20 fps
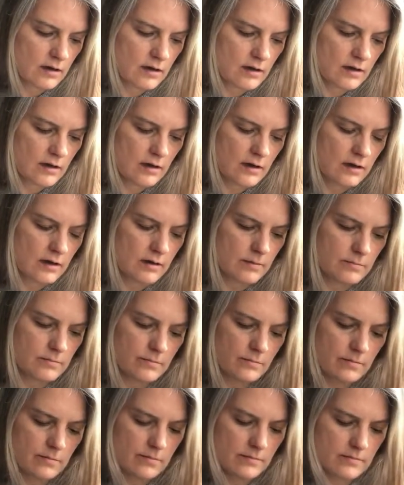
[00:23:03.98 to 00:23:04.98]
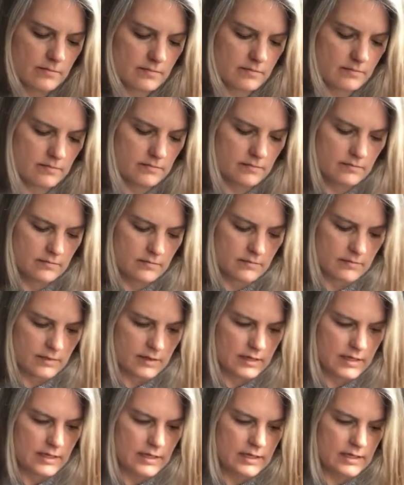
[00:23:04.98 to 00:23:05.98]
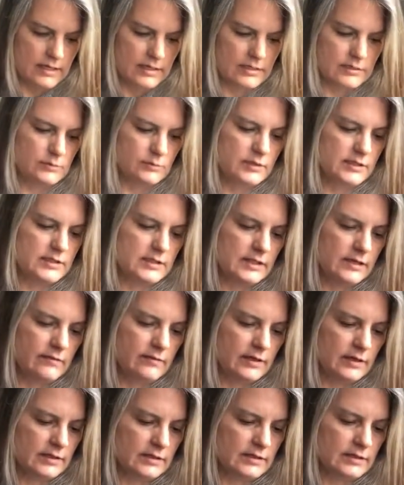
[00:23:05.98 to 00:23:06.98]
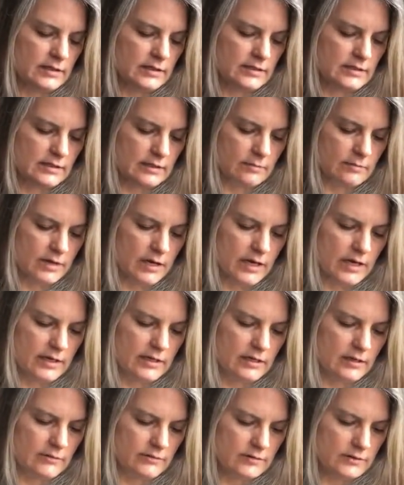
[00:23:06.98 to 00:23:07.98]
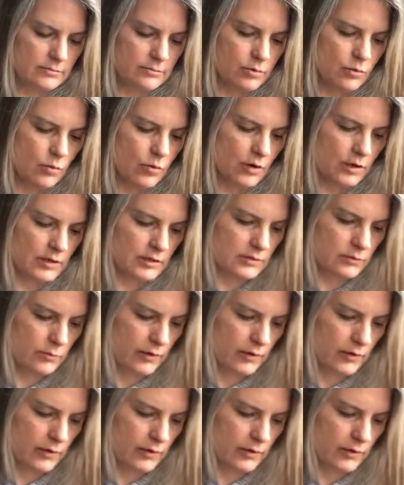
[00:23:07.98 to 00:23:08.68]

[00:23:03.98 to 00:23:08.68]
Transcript: um, he is receiving some kind of support,